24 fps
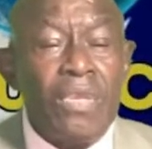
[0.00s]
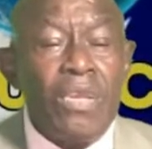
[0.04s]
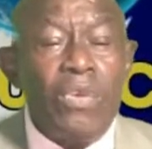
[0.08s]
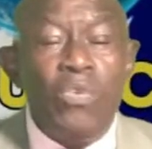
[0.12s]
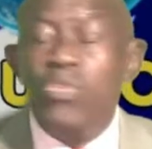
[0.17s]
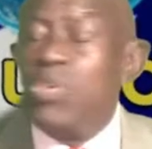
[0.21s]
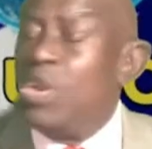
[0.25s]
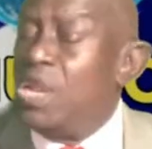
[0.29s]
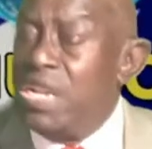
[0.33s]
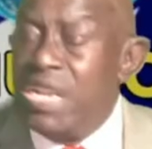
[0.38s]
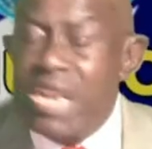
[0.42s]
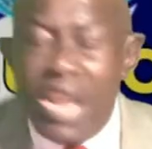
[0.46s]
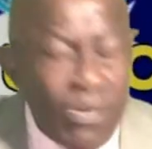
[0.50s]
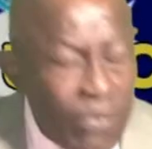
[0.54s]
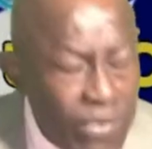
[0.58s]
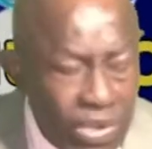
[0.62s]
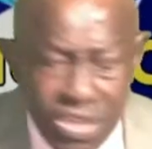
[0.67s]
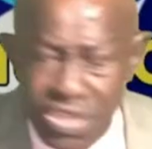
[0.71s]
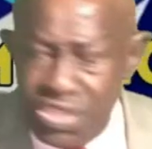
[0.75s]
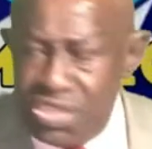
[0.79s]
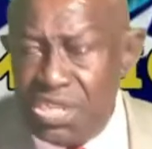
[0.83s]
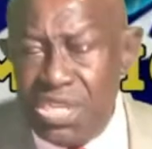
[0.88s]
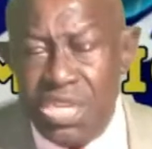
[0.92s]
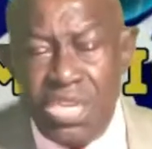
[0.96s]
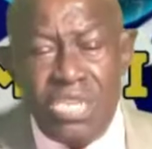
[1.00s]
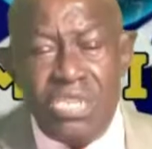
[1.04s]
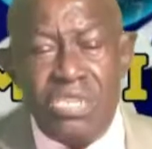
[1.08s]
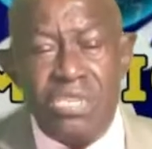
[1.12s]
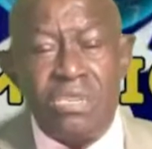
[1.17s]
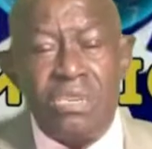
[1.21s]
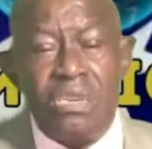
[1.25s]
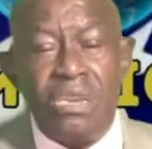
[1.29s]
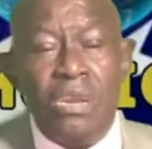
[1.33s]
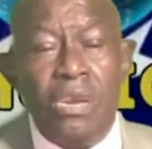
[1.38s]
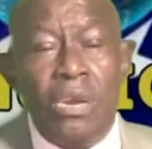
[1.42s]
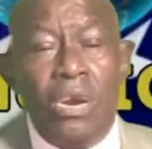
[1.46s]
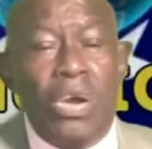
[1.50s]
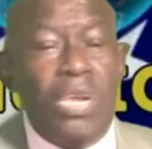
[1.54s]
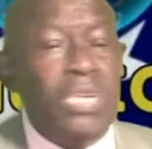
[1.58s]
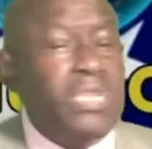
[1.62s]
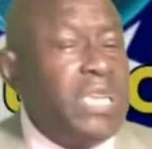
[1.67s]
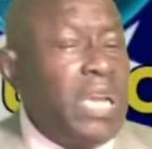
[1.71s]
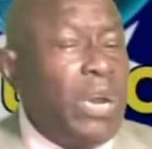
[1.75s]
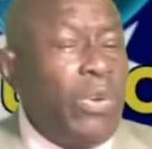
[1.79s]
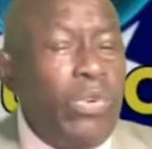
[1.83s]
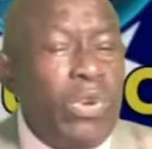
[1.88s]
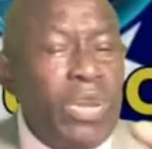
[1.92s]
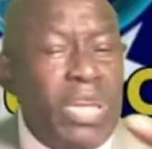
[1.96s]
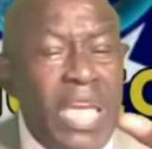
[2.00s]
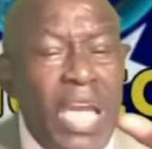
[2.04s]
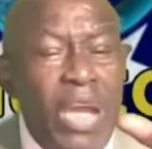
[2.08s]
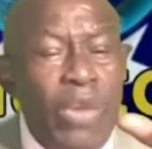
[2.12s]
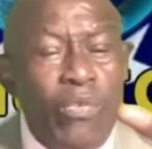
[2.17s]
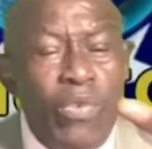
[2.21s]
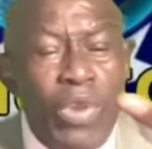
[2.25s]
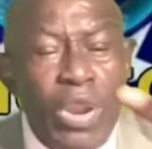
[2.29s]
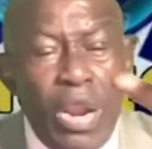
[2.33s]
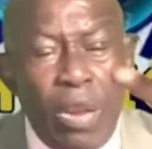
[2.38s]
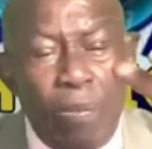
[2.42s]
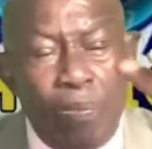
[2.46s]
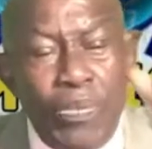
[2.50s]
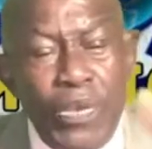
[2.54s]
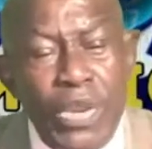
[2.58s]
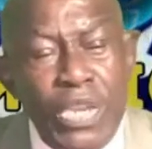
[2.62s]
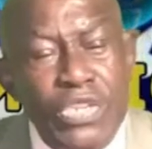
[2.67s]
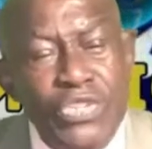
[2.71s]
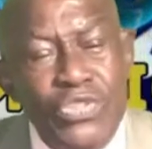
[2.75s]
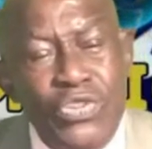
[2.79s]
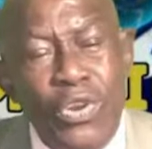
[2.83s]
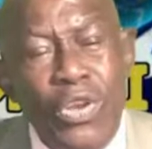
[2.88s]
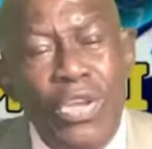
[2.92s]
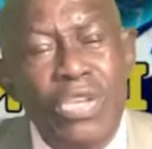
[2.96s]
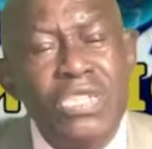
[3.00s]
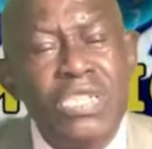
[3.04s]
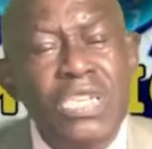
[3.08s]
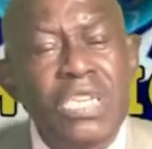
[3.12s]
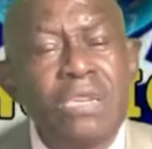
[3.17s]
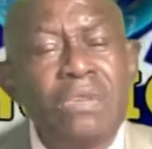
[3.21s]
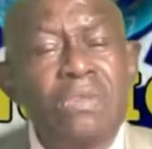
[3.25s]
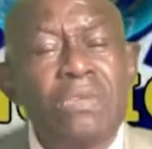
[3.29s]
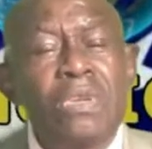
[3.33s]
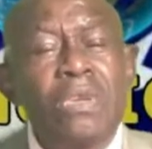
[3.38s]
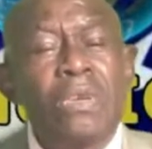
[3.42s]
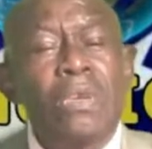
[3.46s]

We'll never change until we get rid of Prince Johnson,